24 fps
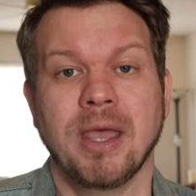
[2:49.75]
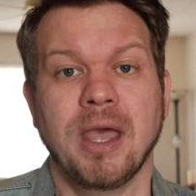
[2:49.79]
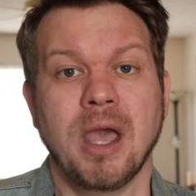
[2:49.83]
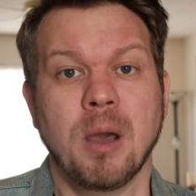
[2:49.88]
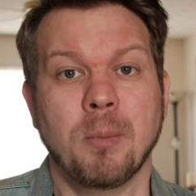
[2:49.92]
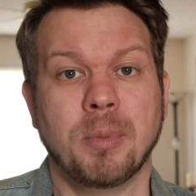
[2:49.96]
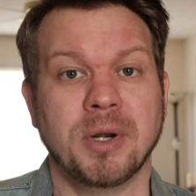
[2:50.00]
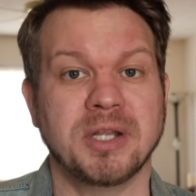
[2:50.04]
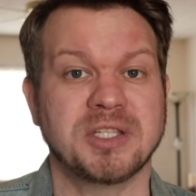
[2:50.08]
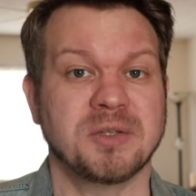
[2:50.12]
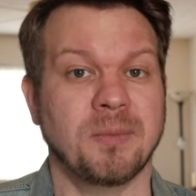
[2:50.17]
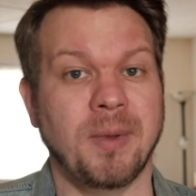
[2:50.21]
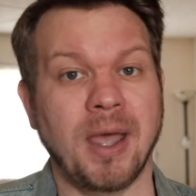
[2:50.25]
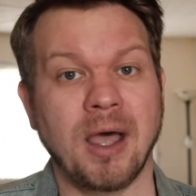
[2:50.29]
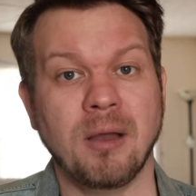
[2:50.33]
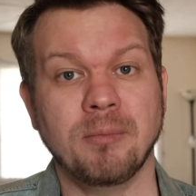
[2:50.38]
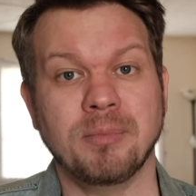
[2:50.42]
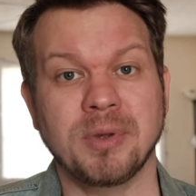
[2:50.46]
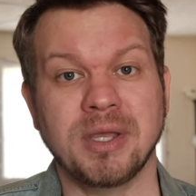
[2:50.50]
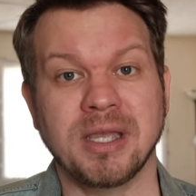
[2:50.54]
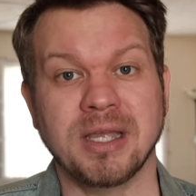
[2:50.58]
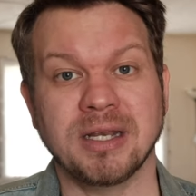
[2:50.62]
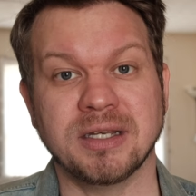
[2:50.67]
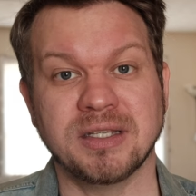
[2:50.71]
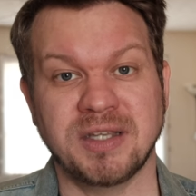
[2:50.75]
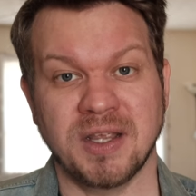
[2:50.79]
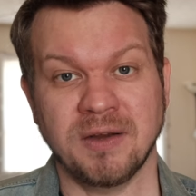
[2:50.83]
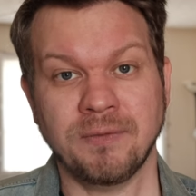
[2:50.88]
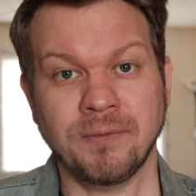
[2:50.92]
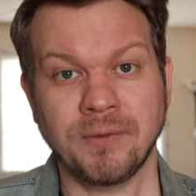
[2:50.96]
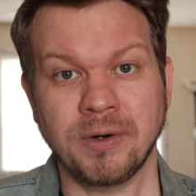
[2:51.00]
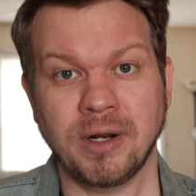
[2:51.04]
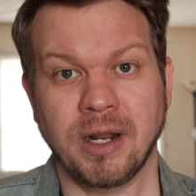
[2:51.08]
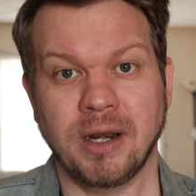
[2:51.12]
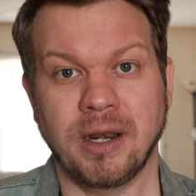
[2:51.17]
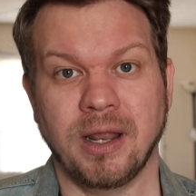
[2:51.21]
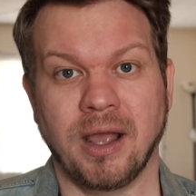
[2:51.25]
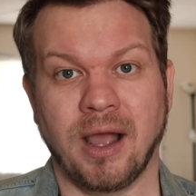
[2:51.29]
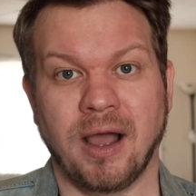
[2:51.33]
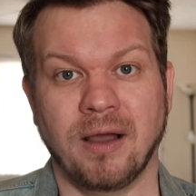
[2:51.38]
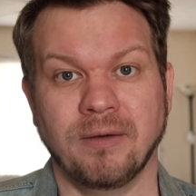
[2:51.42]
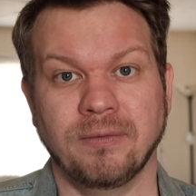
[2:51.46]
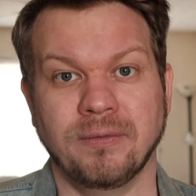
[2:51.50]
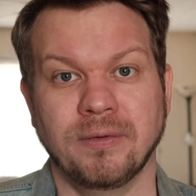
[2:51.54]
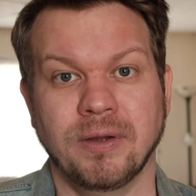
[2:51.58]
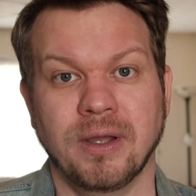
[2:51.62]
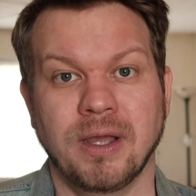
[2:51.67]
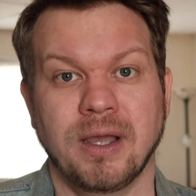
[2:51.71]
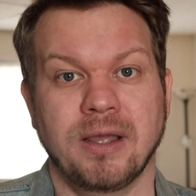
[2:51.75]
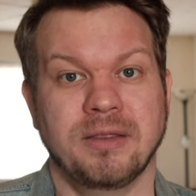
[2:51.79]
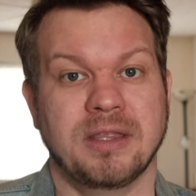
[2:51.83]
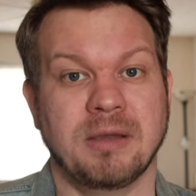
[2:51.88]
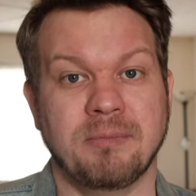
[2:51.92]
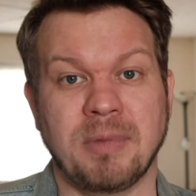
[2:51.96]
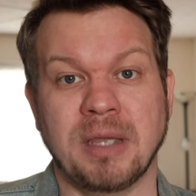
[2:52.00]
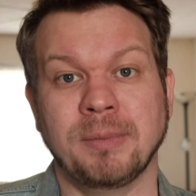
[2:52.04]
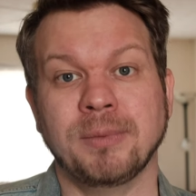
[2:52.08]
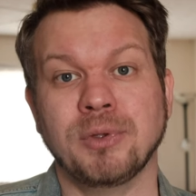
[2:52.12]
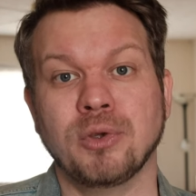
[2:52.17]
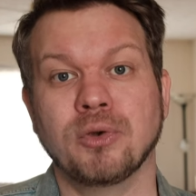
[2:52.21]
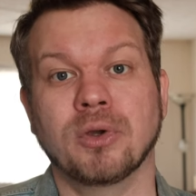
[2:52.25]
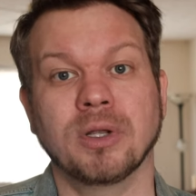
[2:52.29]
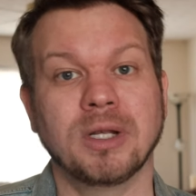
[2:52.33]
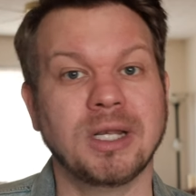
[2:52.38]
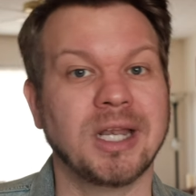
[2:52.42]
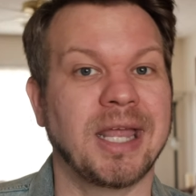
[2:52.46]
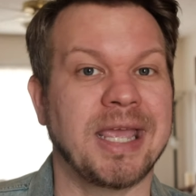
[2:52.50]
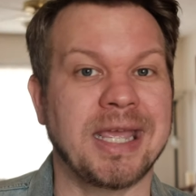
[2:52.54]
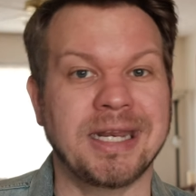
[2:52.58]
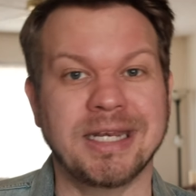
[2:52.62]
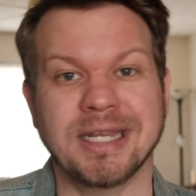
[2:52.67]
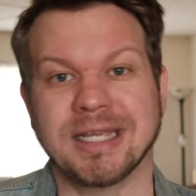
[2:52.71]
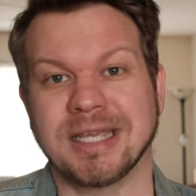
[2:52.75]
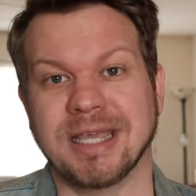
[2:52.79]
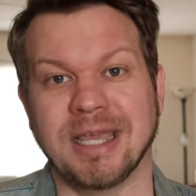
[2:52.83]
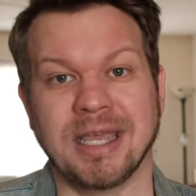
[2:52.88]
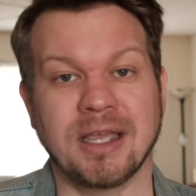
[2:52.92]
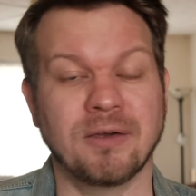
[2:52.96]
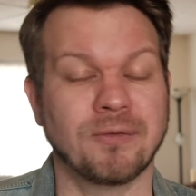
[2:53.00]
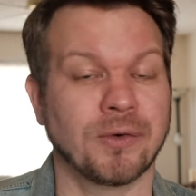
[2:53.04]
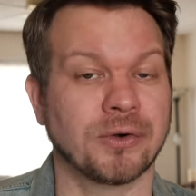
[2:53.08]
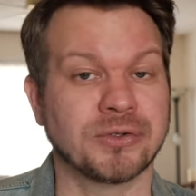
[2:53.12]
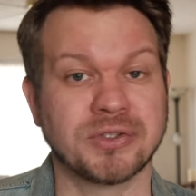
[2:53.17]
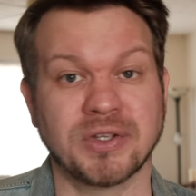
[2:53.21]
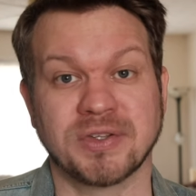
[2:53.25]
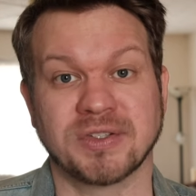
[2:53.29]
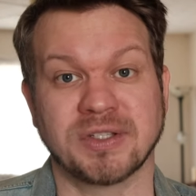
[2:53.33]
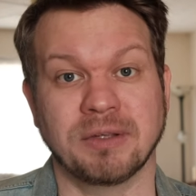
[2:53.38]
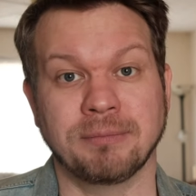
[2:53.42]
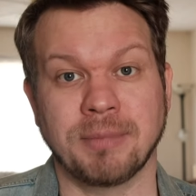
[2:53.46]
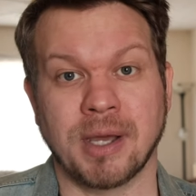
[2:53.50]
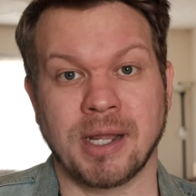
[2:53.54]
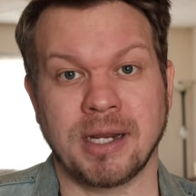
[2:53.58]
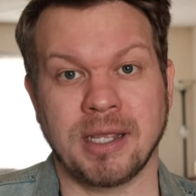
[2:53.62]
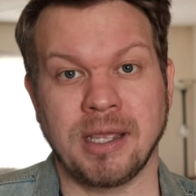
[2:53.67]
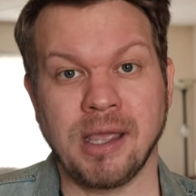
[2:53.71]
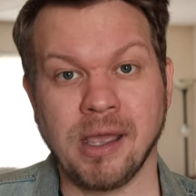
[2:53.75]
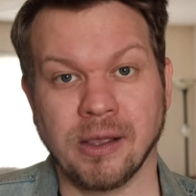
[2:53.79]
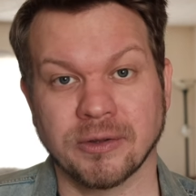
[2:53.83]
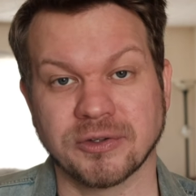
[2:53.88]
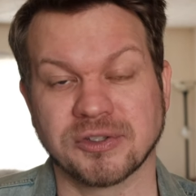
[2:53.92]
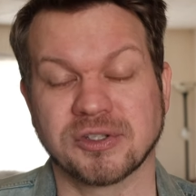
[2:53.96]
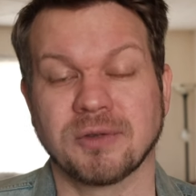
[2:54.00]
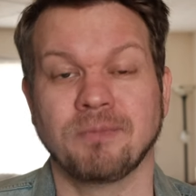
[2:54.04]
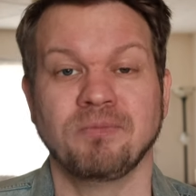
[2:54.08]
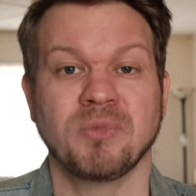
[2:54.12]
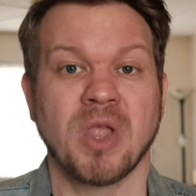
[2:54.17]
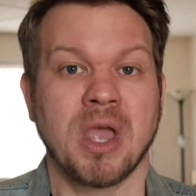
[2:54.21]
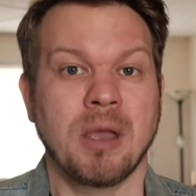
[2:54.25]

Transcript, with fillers: but it's about being different enough that maybe you could land a gig versus somebody else.